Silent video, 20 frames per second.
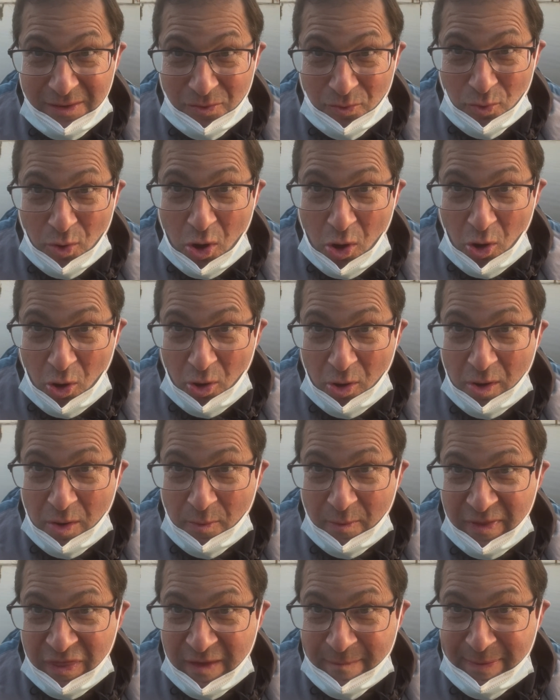roll
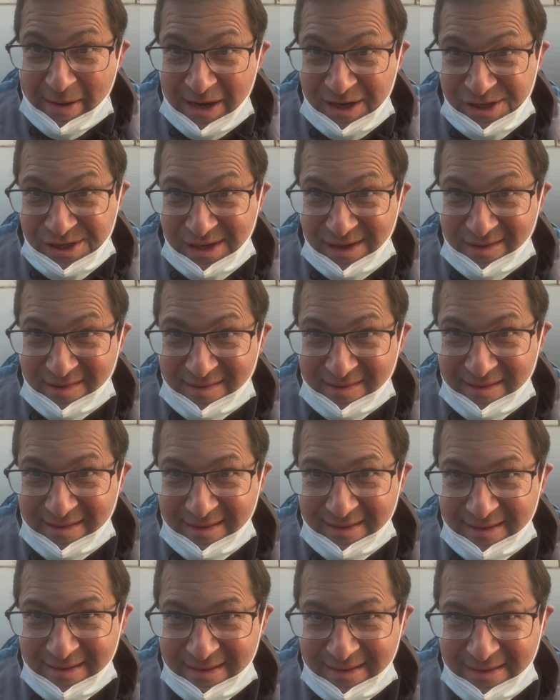with the punches.
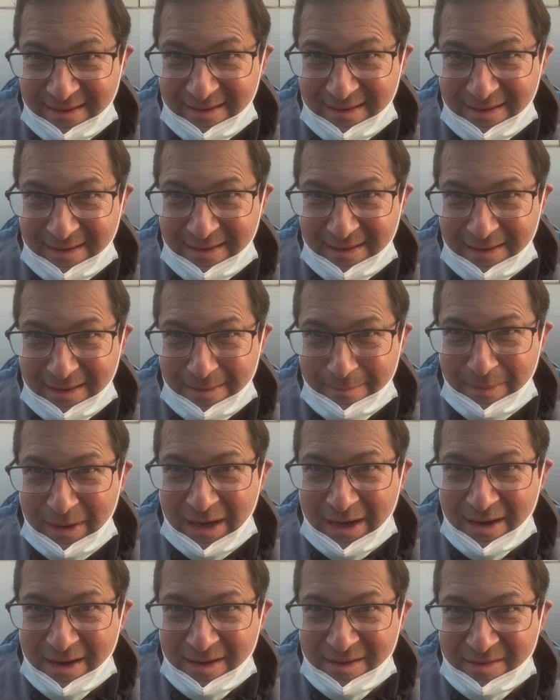
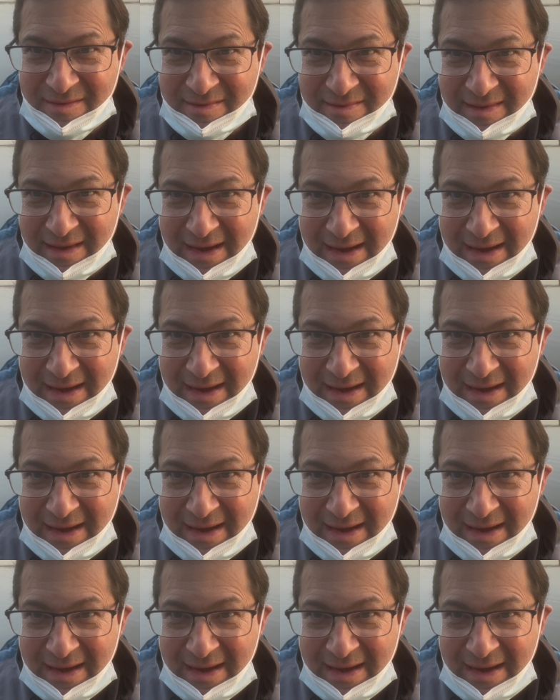Because,